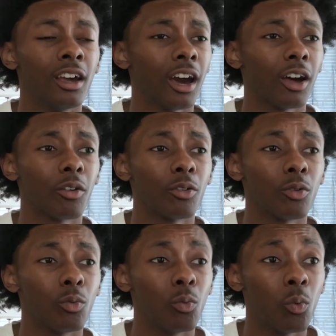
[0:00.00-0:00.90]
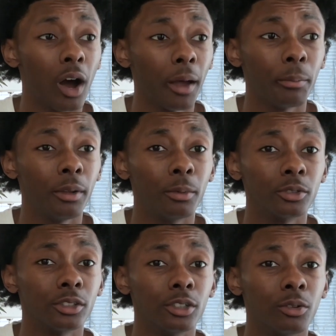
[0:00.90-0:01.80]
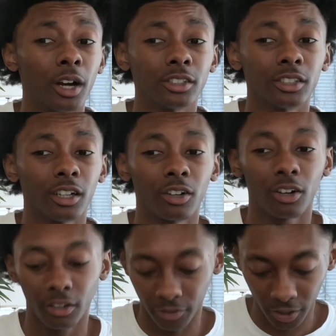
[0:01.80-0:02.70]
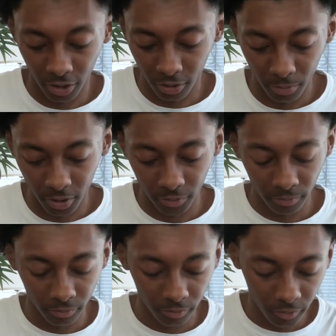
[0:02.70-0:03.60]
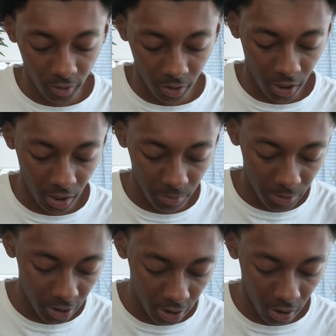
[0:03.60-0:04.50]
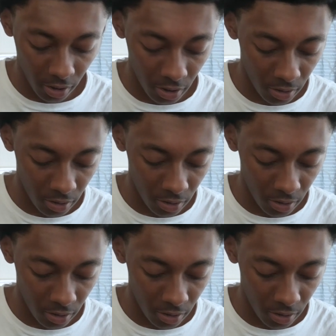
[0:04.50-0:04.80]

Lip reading: I don't know why people still watching that car video, but I appreciate it though.